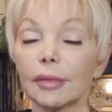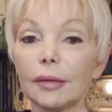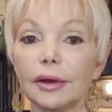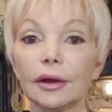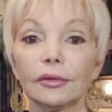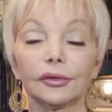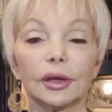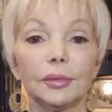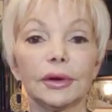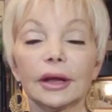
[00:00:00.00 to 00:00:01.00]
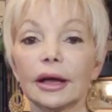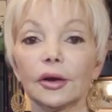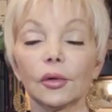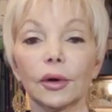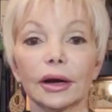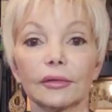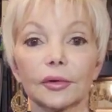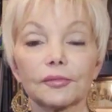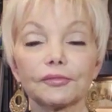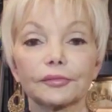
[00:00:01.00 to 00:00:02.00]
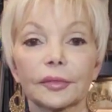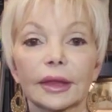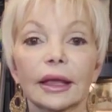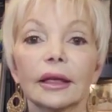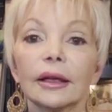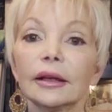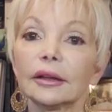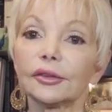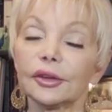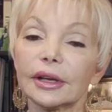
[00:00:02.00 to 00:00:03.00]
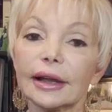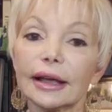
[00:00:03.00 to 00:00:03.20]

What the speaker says: maybe you don't sleep at night or whatever. Let's look at